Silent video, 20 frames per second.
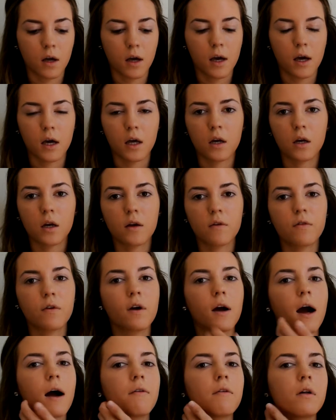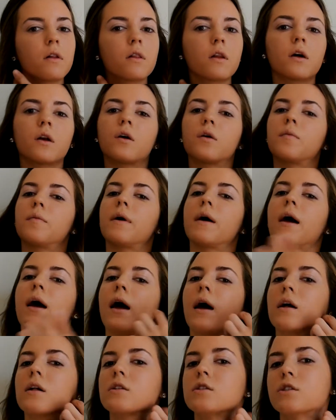And if you have a little bit
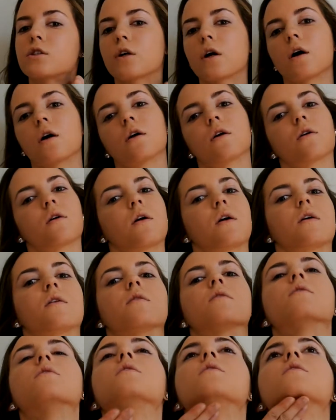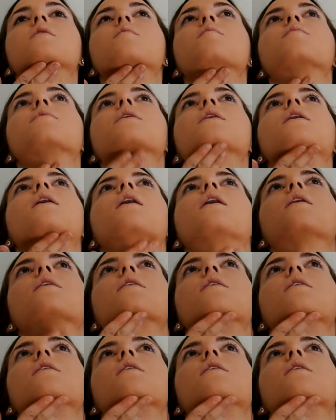extra, you can put it on